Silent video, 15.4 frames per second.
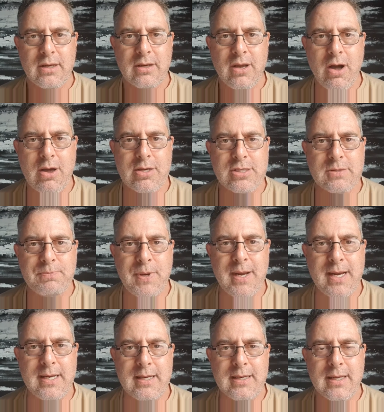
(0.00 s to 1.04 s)
Curtis
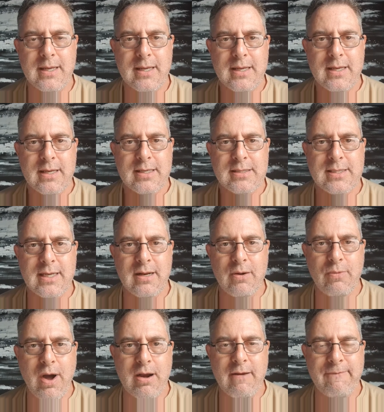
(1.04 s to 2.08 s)
Pitt said
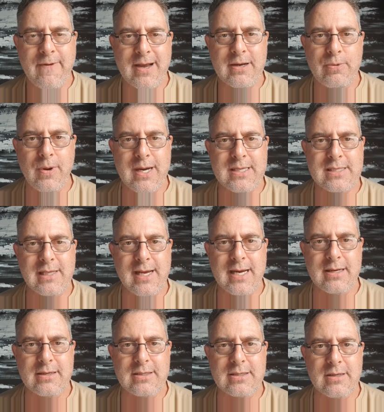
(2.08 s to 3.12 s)
it won't affect
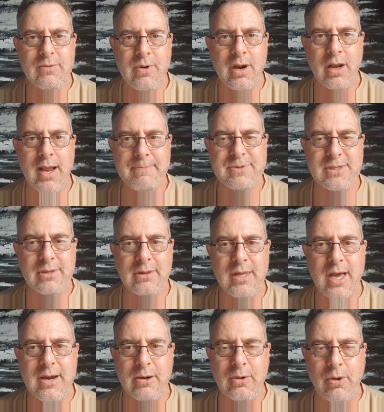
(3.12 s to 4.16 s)
Queenslanders. What an absolute
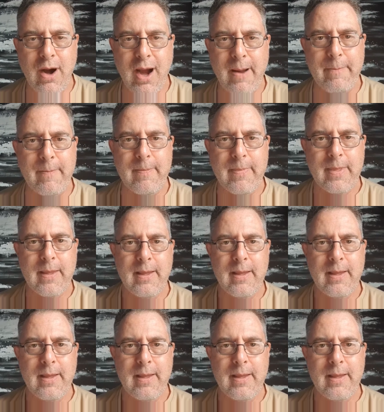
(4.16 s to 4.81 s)
load of crap.